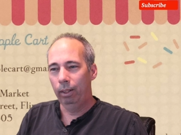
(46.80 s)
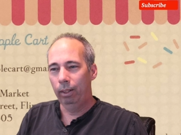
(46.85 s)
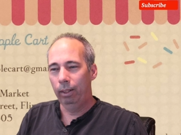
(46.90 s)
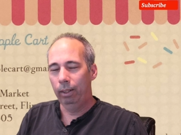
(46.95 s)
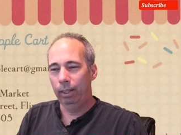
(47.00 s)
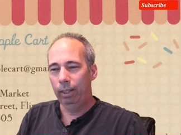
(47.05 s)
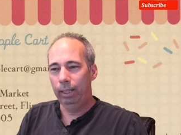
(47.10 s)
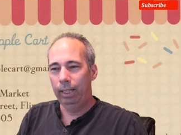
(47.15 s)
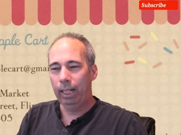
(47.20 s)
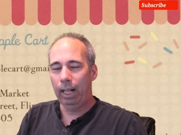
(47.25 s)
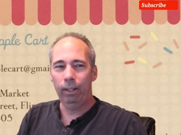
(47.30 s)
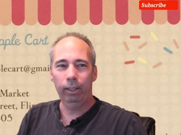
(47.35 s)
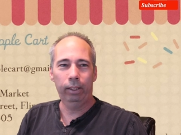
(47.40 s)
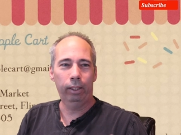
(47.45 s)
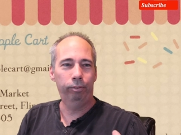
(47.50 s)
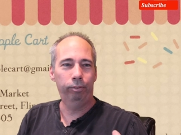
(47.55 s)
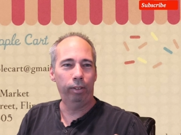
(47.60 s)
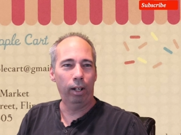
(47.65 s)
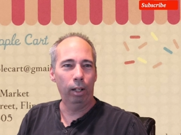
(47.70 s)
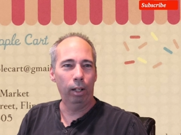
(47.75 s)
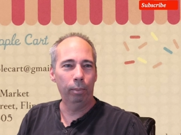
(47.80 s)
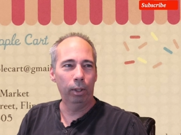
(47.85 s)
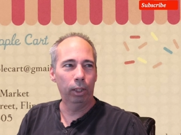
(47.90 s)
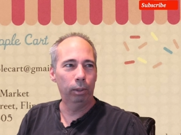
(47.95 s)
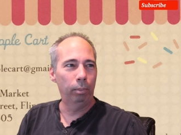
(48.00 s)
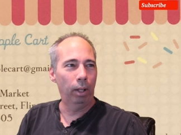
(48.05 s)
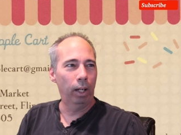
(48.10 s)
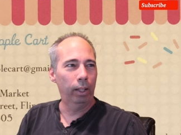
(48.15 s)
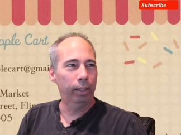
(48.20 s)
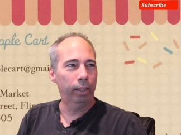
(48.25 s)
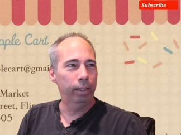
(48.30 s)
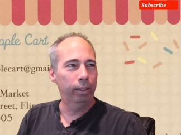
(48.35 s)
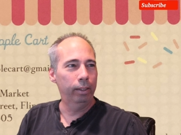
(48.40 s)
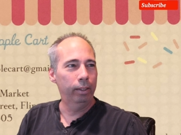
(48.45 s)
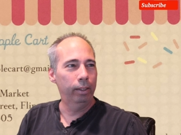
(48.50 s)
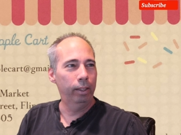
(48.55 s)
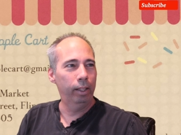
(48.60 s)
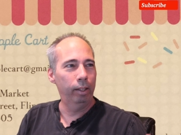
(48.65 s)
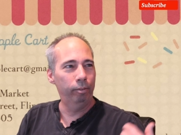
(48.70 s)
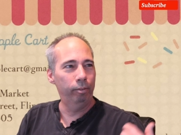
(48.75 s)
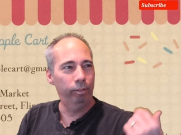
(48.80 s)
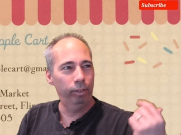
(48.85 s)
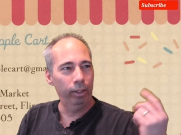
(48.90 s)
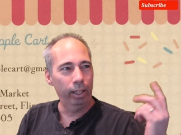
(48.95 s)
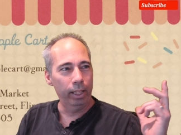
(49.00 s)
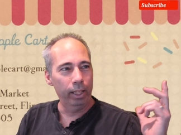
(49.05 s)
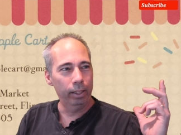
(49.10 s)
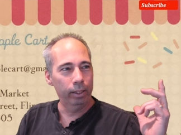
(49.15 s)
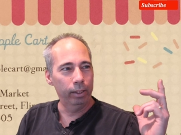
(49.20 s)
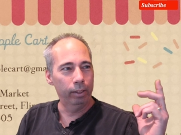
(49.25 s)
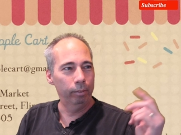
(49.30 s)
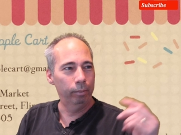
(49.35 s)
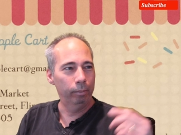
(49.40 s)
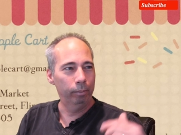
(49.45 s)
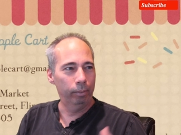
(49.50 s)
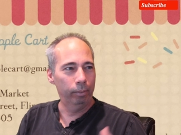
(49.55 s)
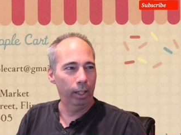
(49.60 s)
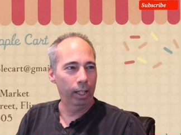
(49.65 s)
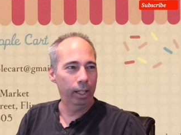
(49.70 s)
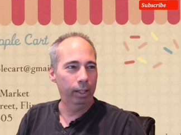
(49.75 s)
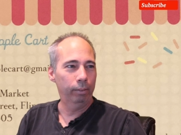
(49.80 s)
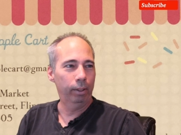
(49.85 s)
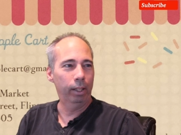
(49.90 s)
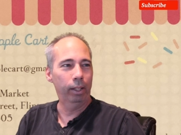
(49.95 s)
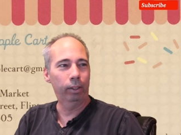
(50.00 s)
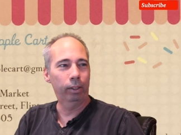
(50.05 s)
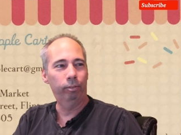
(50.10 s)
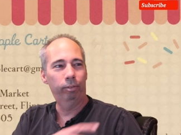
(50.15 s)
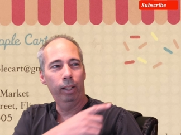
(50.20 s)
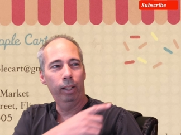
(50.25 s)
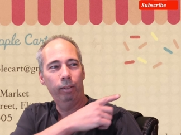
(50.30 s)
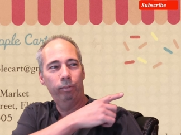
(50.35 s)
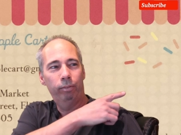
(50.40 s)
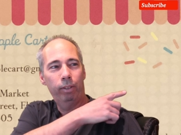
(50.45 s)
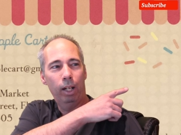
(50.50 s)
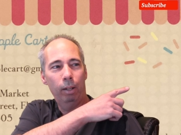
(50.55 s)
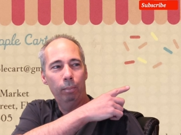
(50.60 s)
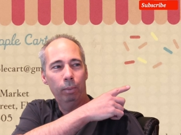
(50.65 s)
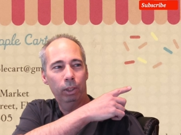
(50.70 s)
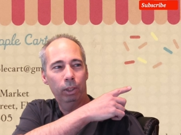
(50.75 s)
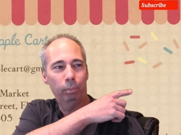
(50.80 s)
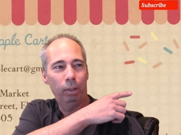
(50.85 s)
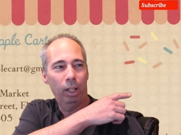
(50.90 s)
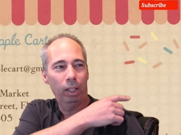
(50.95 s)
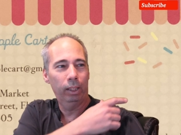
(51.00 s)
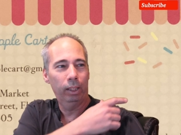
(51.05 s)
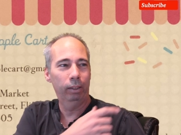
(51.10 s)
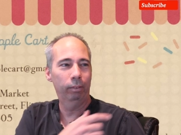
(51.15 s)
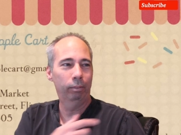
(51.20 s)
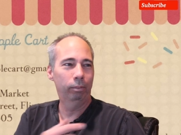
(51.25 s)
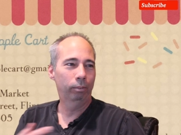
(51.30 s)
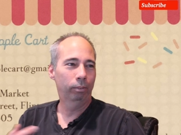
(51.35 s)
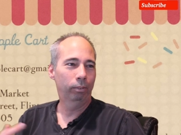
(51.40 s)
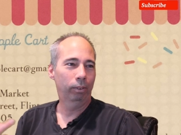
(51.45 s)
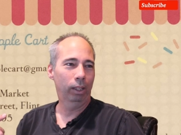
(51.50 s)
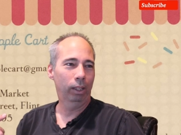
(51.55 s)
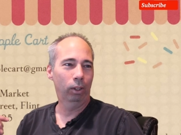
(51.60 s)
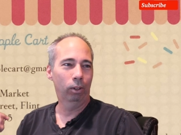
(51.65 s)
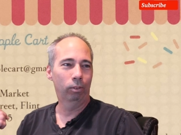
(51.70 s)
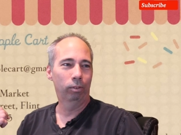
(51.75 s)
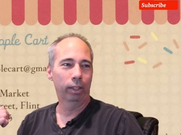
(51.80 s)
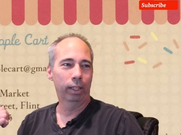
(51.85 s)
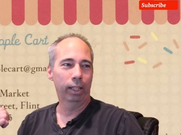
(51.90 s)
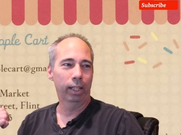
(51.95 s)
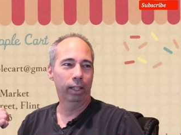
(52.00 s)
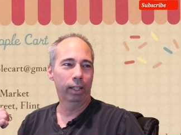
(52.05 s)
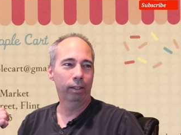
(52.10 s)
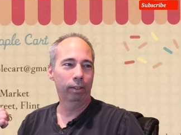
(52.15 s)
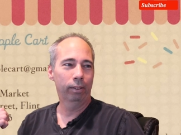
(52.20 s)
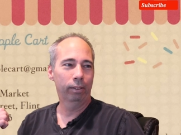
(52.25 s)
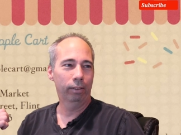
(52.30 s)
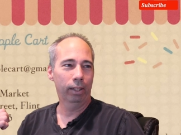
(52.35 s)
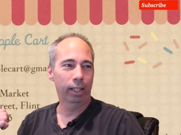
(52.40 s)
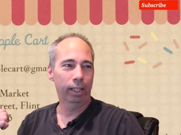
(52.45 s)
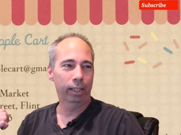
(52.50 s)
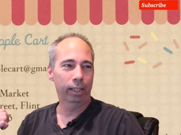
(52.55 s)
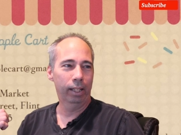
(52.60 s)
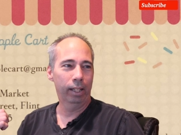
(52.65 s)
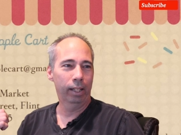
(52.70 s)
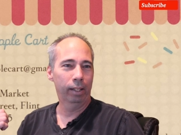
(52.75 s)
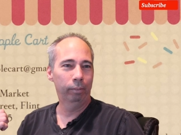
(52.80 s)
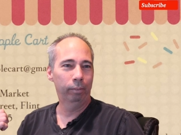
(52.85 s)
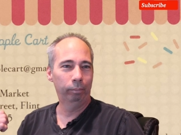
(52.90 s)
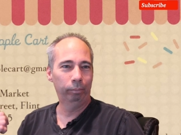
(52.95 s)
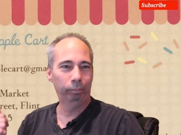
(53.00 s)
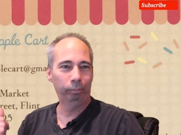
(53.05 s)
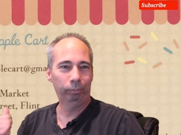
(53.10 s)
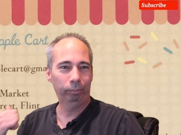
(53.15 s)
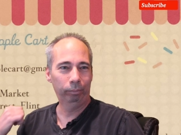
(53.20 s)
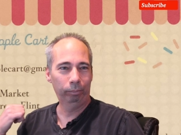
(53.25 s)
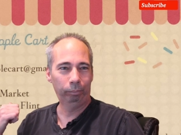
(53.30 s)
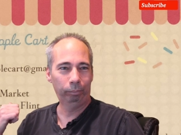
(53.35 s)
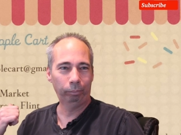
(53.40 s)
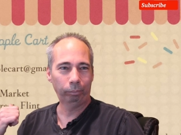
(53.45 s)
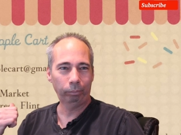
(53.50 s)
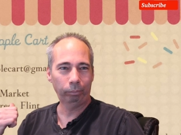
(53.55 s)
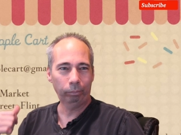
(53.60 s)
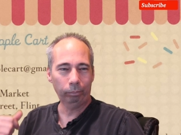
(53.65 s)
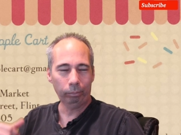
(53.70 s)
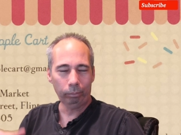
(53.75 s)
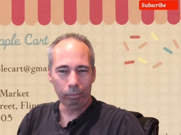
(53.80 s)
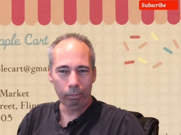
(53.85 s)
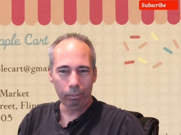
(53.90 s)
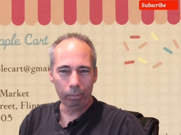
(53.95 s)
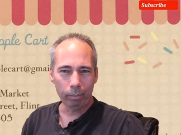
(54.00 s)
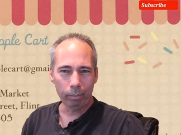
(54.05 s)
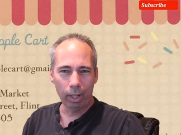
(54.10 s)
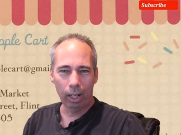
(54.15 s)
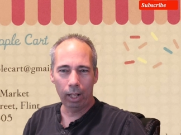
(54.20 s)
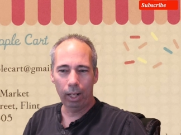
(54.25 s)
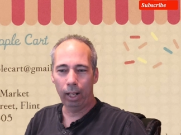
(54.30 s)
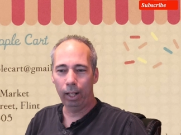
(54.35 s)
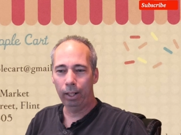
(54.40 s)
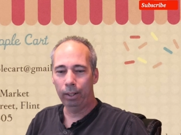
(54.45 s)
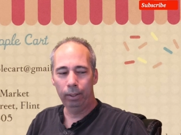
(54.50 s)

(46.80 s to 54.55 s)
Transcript: Down at the farmers market in Flint, right? Right at the Flint farmers market, well over there, right there. Uh,